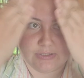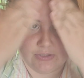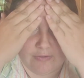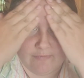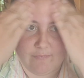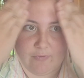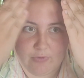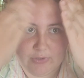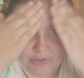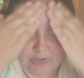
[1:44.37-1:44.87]
So
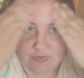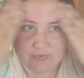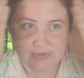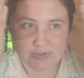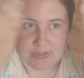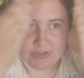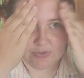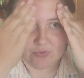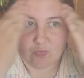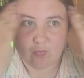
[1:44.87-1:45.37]
I've only used
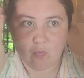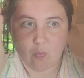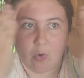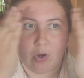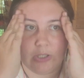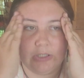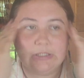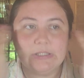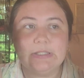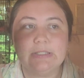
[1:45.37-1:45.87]
this
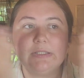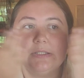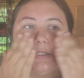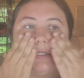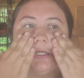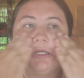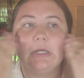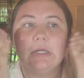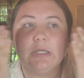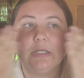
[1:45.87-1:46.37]
once,
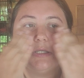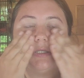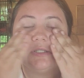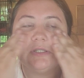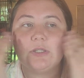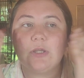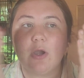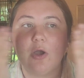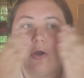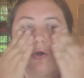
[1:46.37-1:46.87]

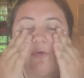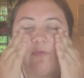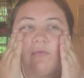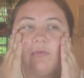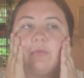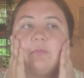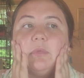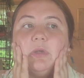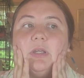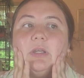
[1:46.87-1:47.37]
so
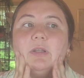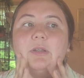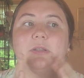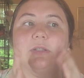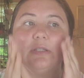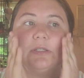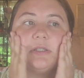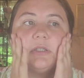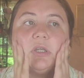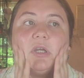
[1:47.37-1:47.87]
for me this
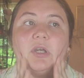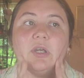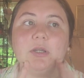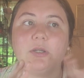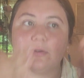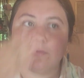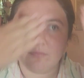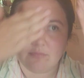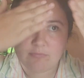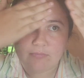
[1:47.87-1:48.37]
is
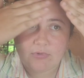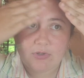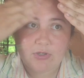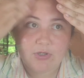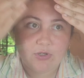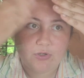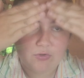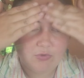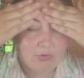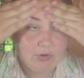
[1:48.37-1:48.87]
like
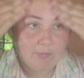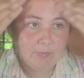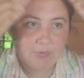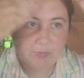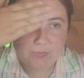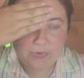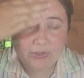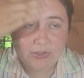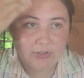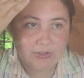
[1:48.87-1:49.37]
new. I'm gonna
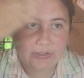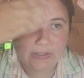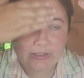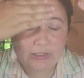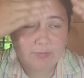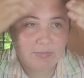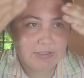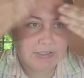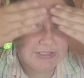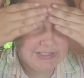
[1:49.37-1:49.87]
put it like
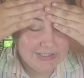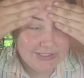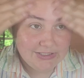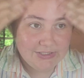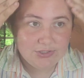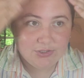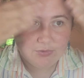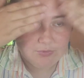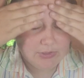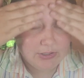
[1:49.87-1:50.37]
in my
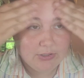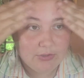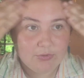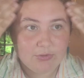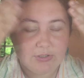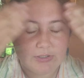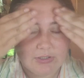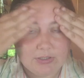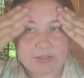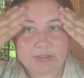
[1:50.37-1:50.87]
T-zone
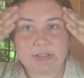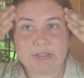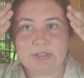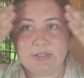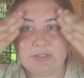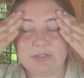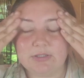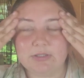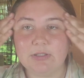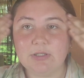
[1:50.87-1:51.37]

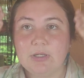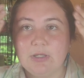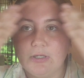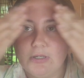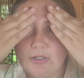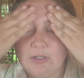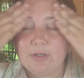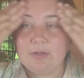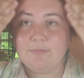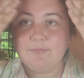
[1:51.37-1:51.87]
areas
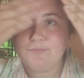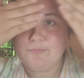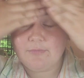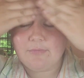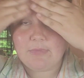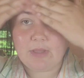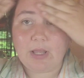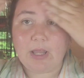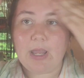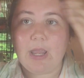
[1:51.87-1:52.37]

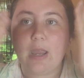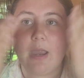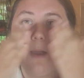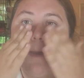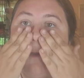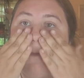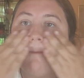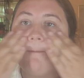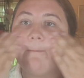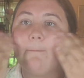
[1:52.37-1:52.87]

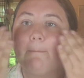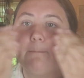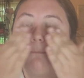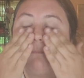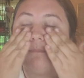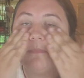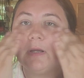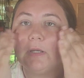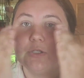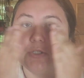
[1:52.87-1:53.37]
and
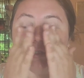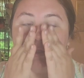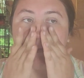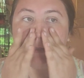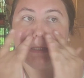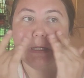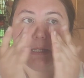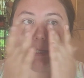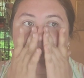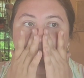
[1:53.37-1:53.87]
my
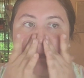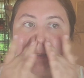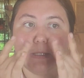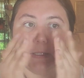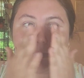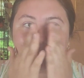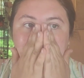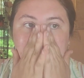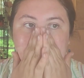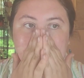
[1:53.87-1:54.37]

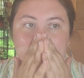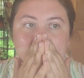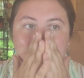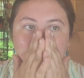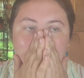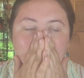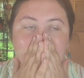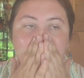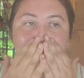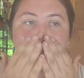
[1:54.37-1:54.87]
cheeks
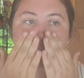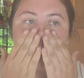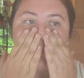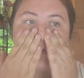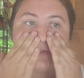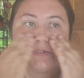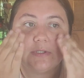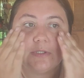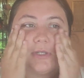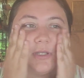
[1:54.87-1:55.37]

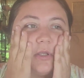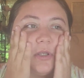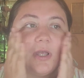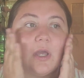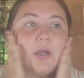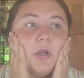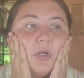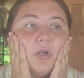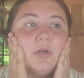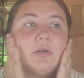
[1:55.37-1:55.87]
just to get
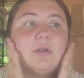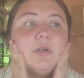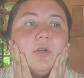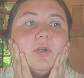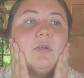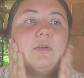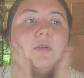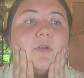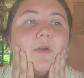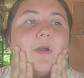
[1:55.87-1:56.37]
that
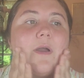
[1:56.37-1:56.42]
good